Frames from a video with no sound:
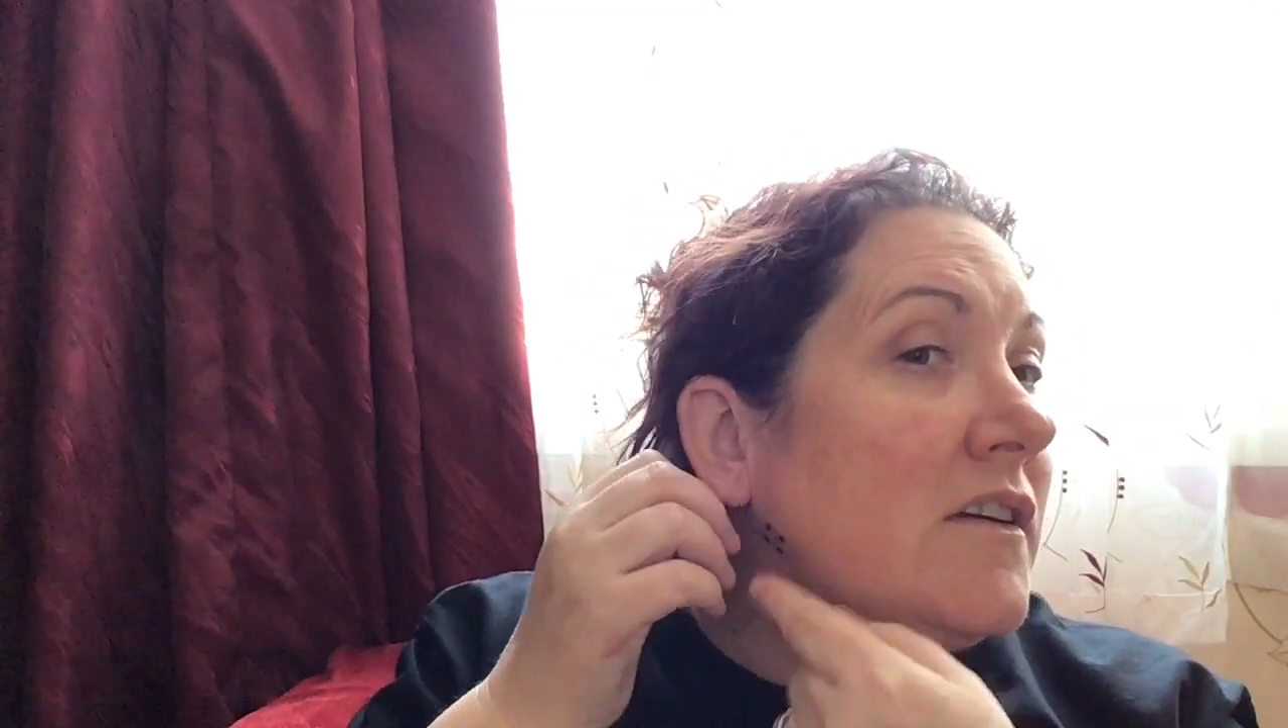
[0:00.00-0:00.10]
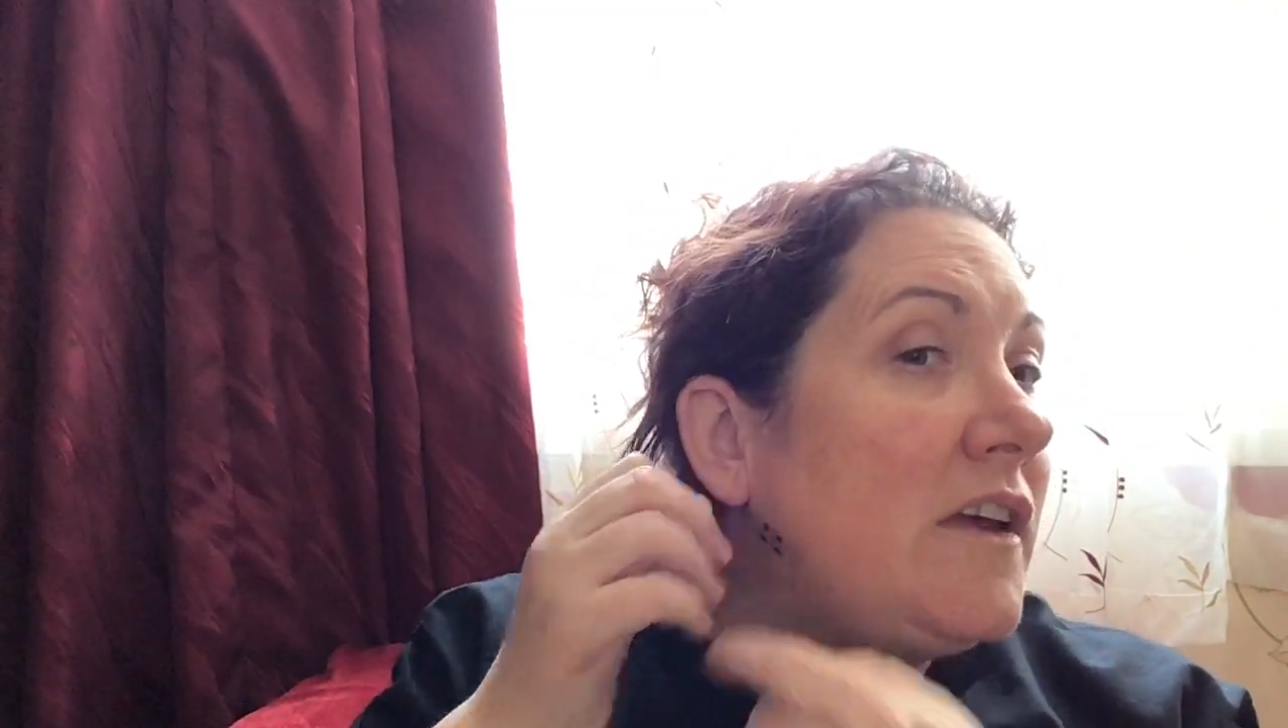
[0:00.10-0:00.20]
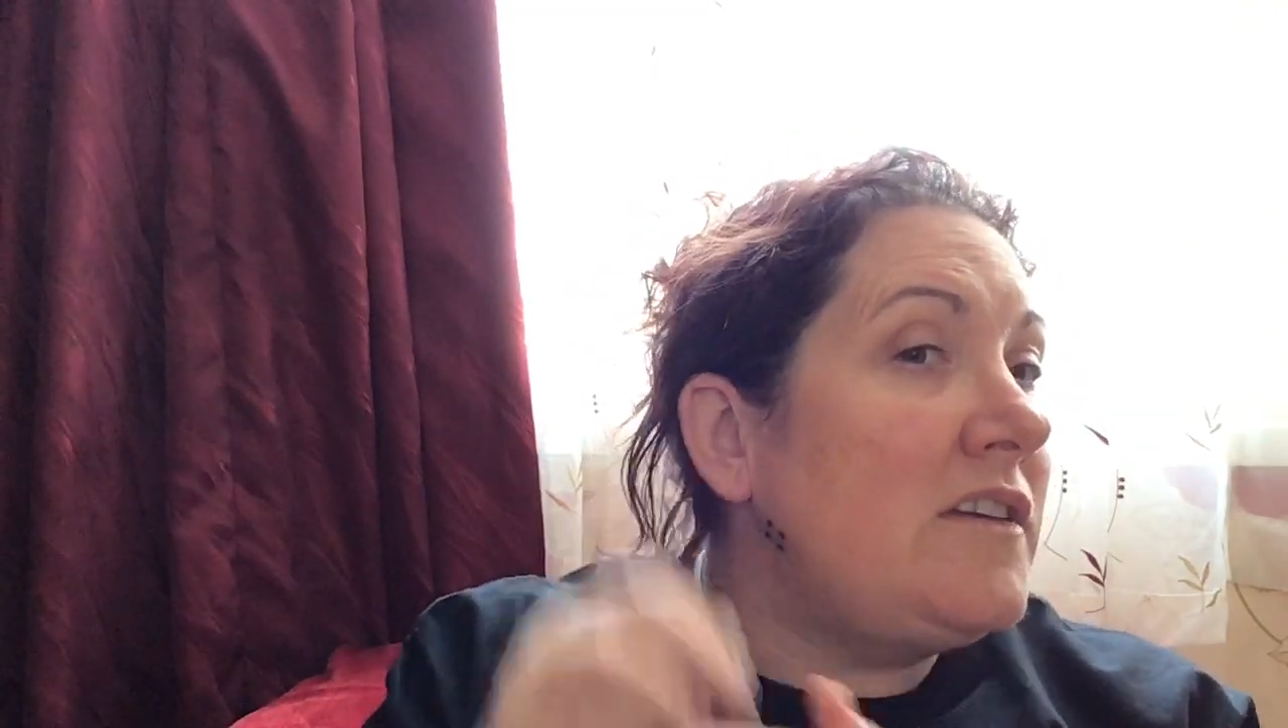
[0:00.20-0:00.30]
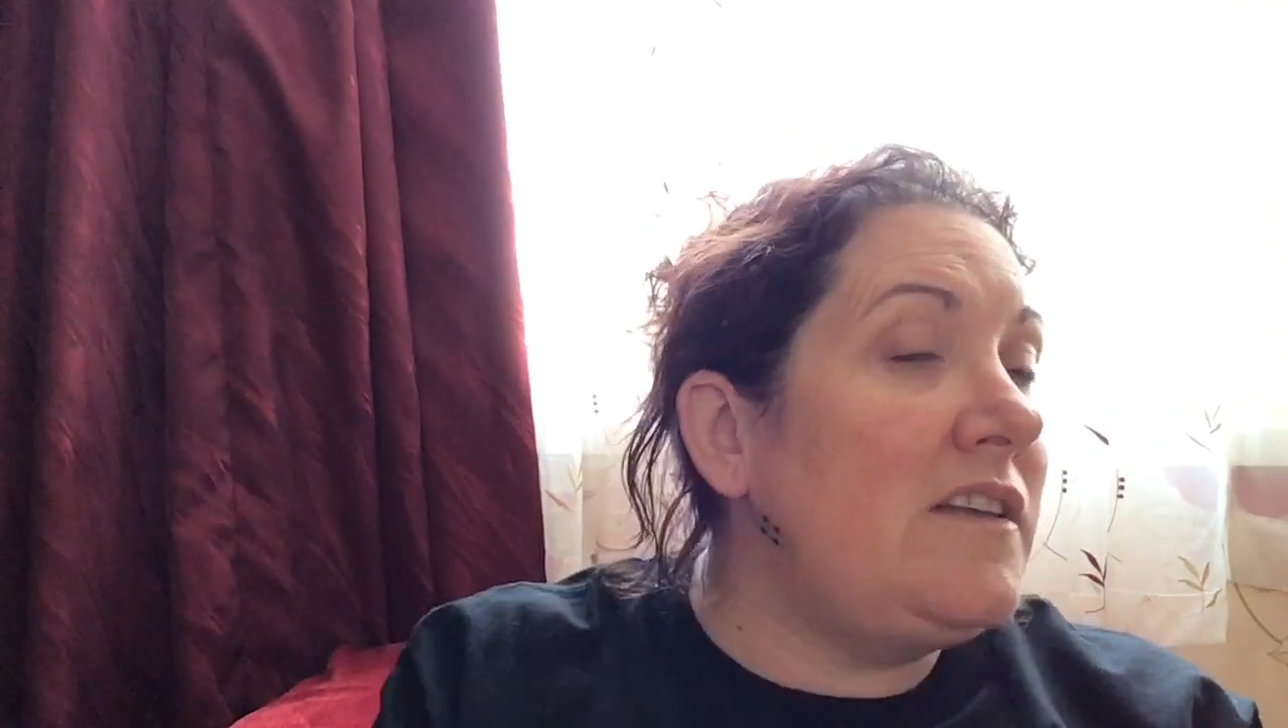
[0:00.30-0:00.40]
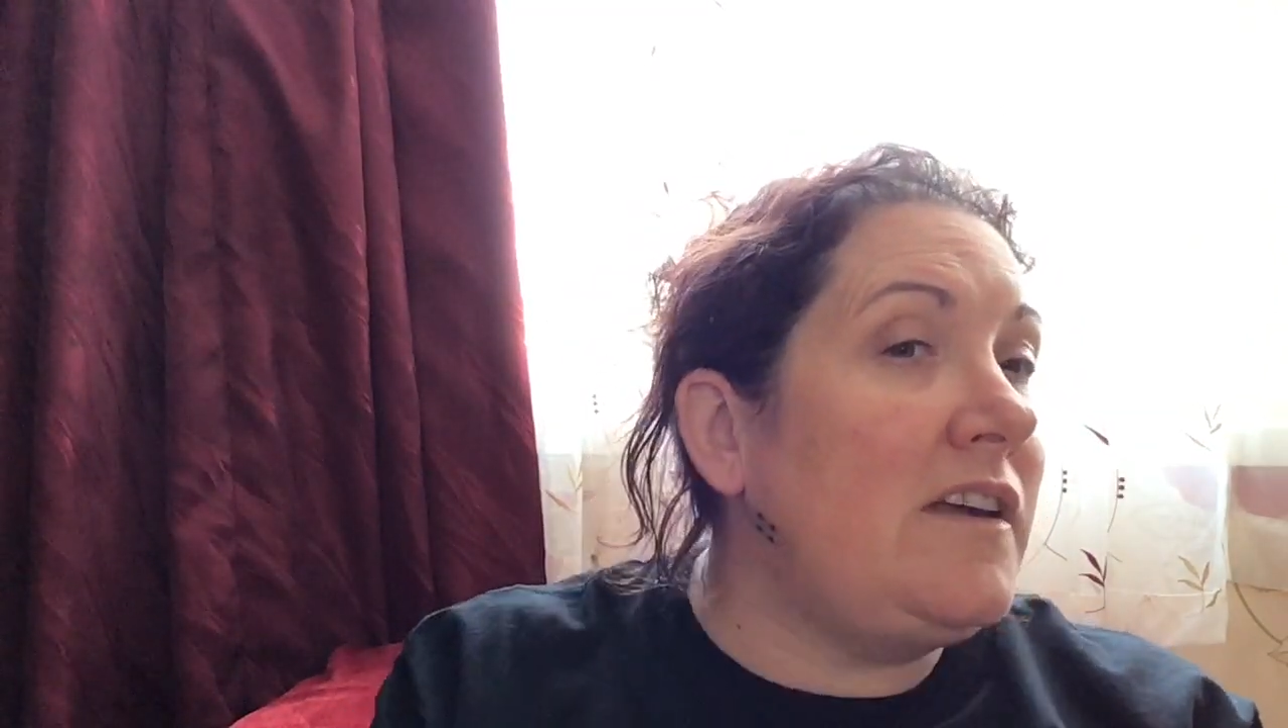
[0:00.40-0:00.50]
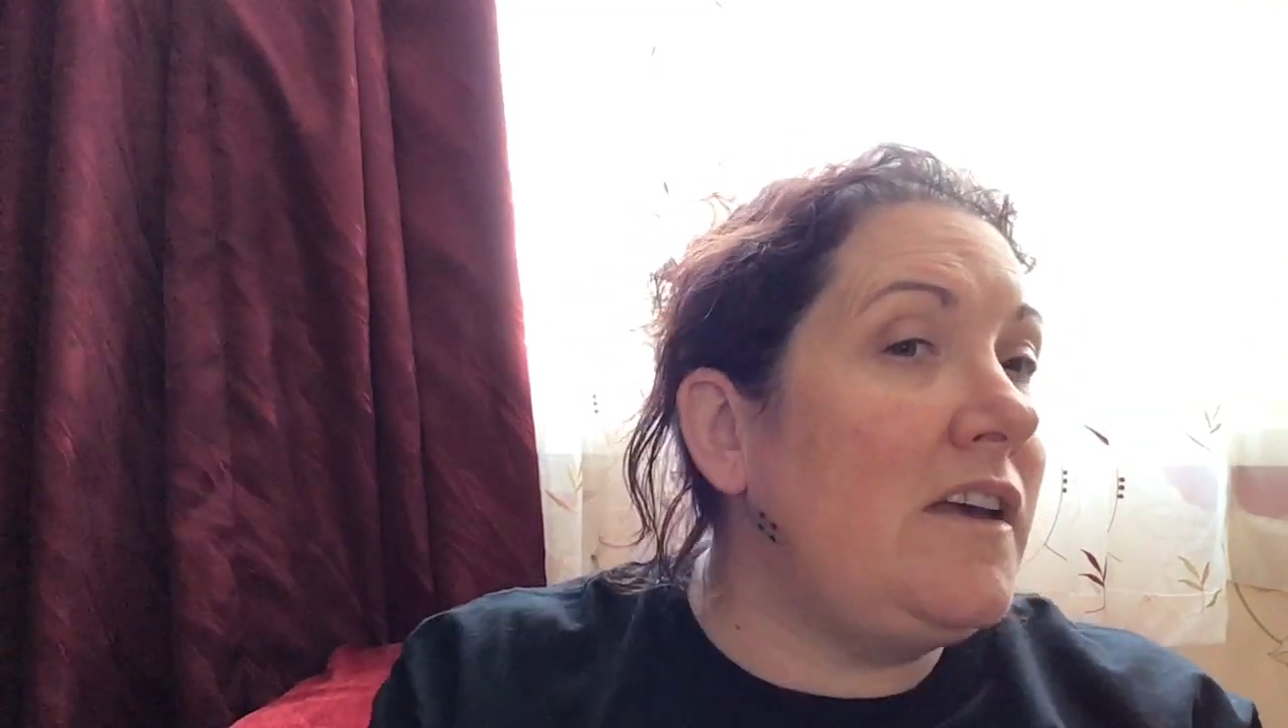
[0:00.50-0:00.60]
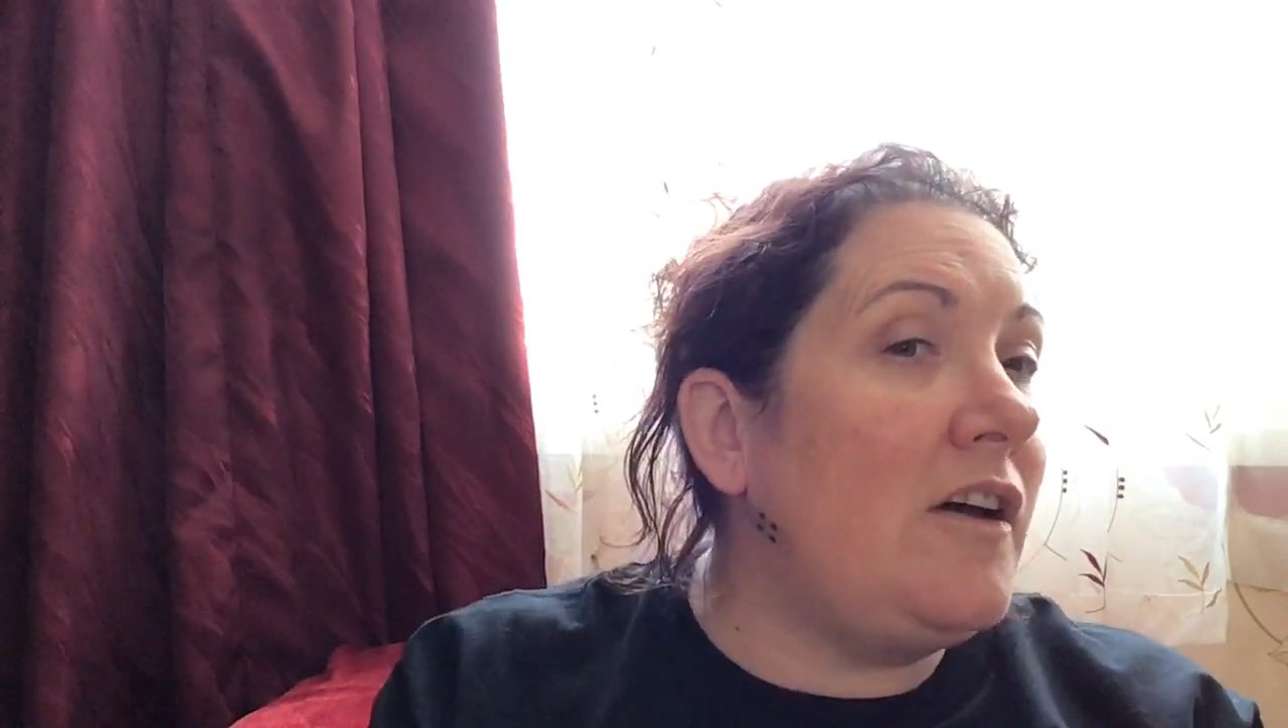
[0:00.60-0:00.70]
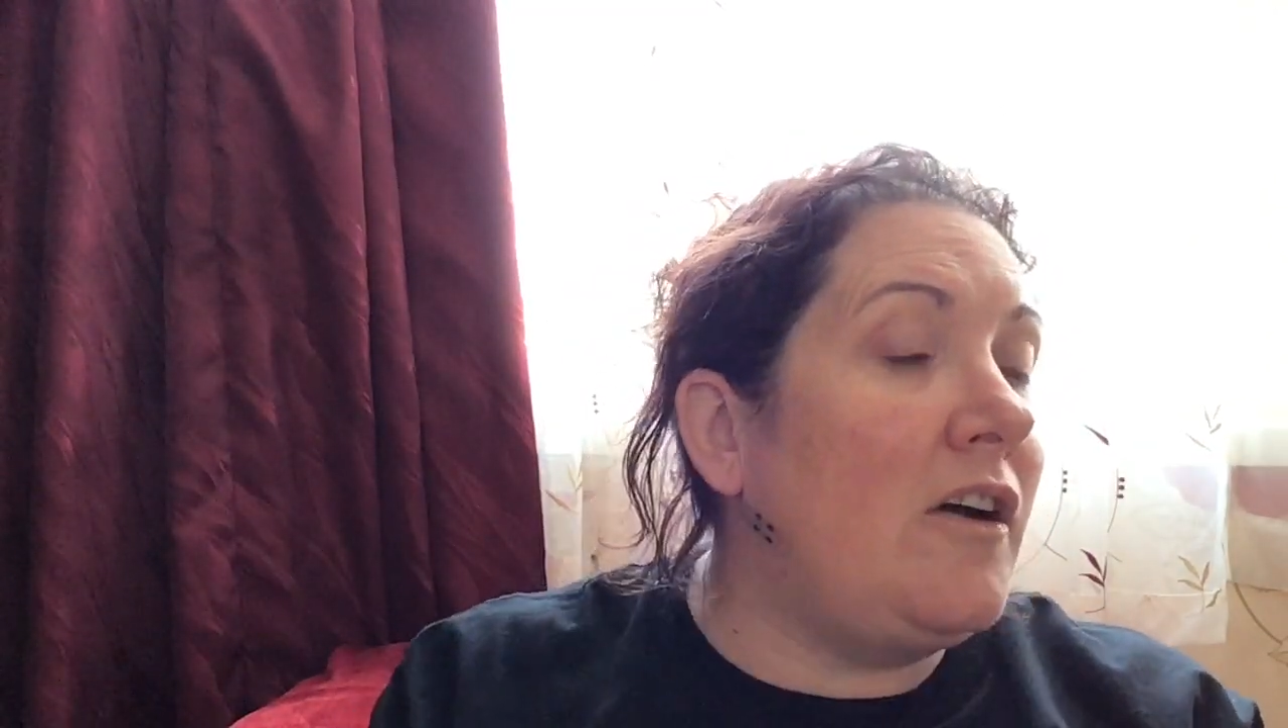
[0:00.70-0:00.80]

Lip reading: So you stick it